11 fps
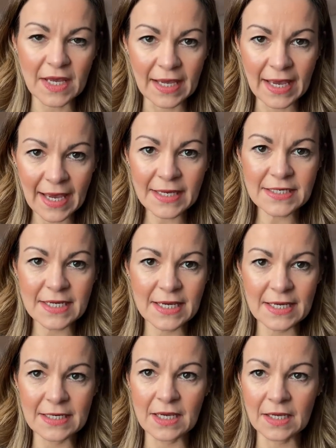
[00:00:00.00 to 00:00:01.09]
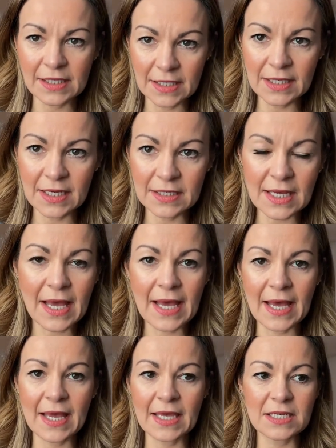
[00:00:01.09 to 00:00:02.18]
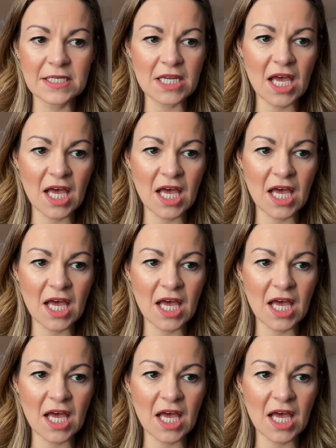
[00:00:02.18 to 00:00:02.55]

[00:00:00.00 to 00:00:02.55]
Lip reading: I had it in a clinic and